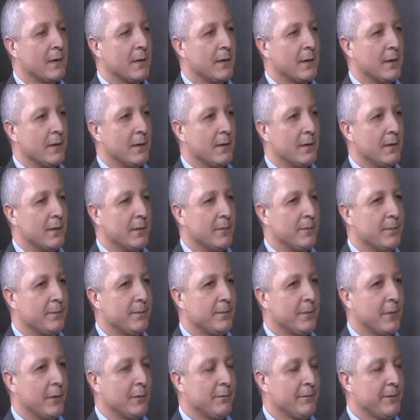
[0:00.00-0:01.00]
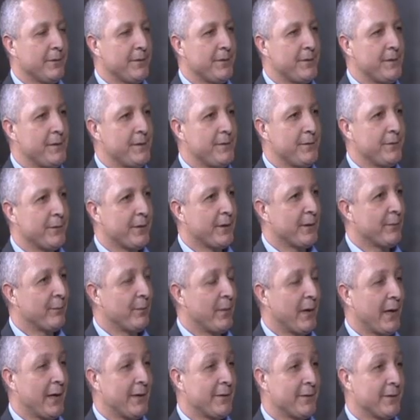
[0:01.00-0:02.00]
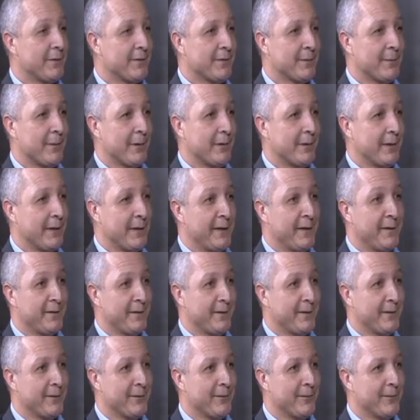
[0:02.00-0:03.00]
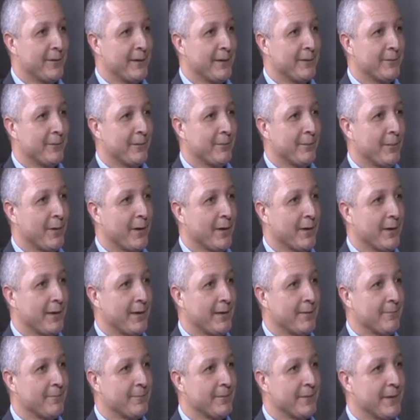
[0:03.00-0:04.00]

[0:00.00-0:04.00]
Overseas you can buy just about anything through network marketing.